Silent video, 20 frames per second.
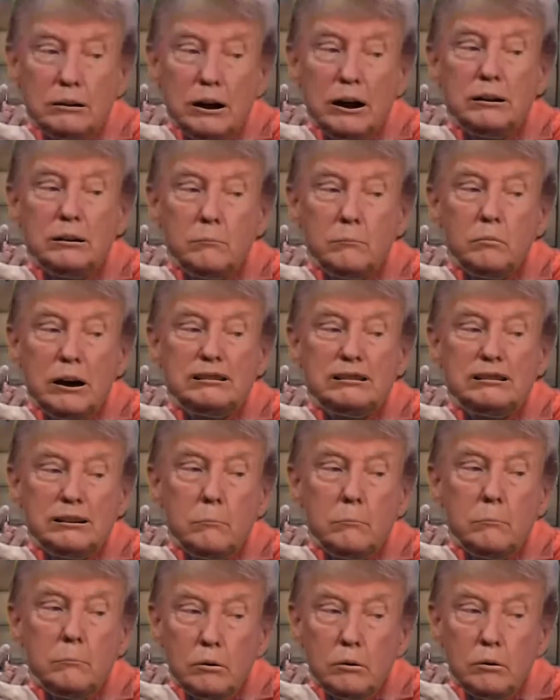if I stop
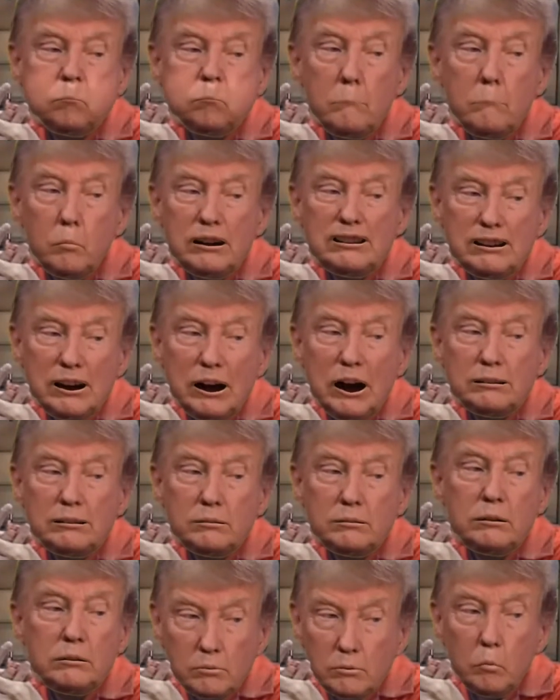running for president,
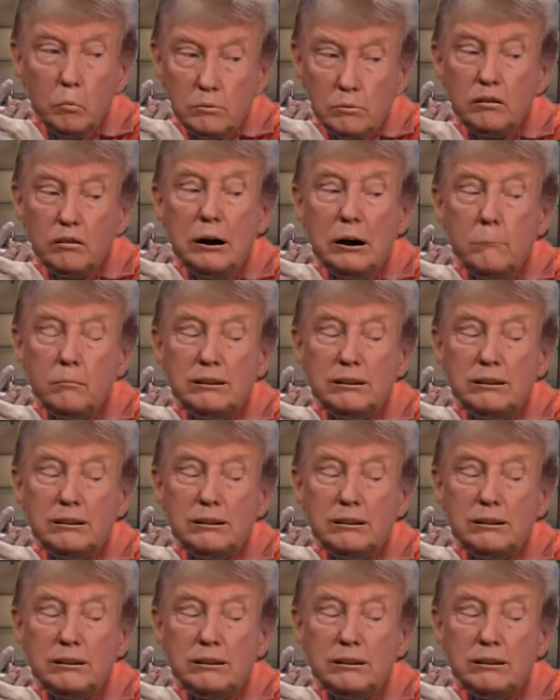you'll stop indicting